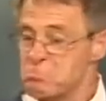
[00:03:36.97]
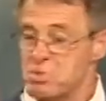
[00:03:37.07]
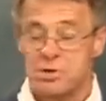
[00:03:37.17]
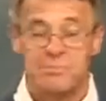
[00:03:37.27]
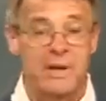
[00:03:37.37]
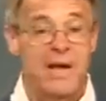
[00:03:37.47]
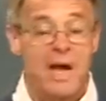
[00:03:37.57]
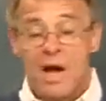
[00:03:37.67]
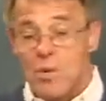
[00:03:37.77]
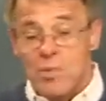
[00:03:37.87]
Couldn't be.
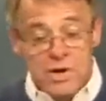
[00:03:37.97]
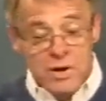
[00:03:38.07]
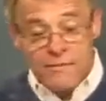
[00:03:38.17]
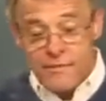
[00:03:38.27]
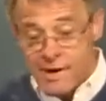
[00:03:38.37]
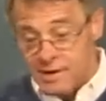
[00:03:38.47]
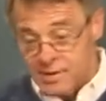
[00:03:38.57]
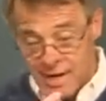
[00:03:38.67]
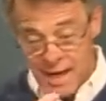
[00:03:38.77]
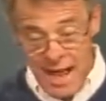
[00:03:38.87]
When you figure out and
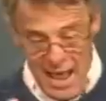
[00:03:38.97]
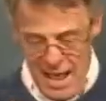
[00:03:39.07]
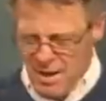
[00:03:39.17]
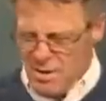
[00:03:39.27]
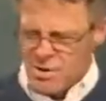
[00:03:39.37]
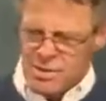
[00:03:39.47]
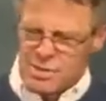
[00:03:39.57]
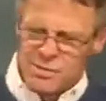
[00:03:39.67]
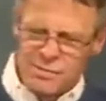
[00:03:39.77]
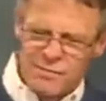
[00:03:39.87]
say, how could
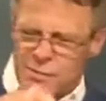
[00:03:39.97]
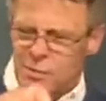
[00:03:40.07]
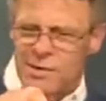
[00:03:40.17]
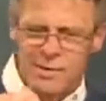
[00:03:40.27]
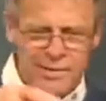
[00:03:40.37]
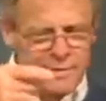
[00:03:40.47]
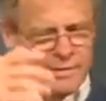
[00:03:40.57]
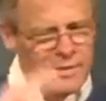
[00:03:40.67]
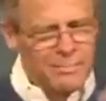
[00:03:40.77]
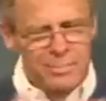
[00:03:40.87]
you afford
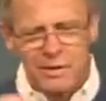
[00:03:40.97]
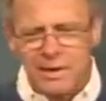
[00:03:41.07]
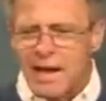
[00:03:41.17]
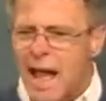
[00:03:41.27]
the building?